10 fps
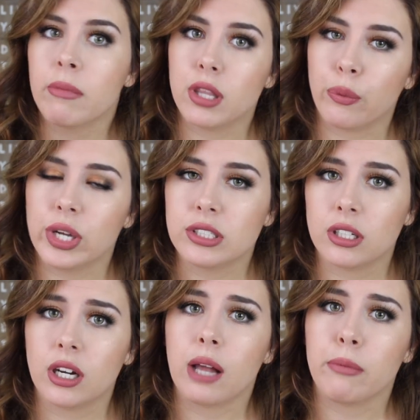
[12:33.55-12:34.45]
but in the
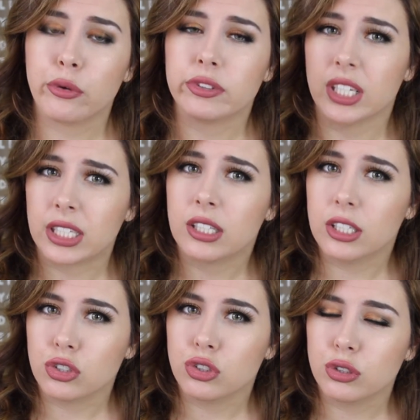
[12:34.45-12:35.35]
winter I'm most likely
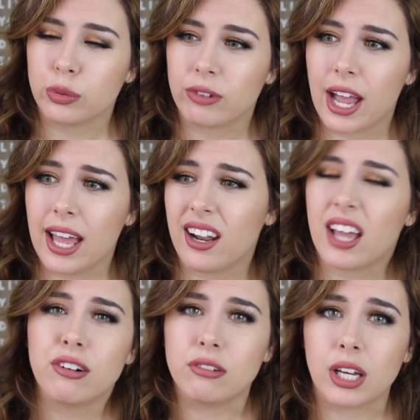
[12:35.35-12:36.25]
to choose a red.
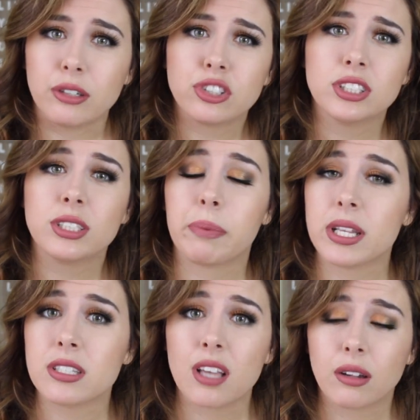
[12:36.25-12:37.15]
I don't know, it just
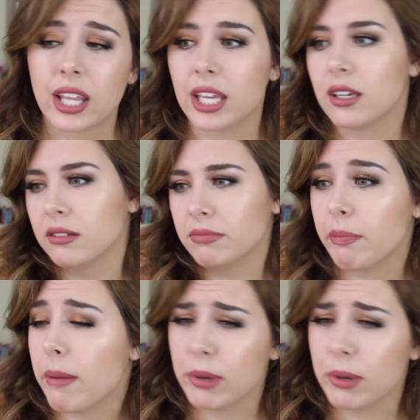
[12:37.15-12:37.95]
depends on like my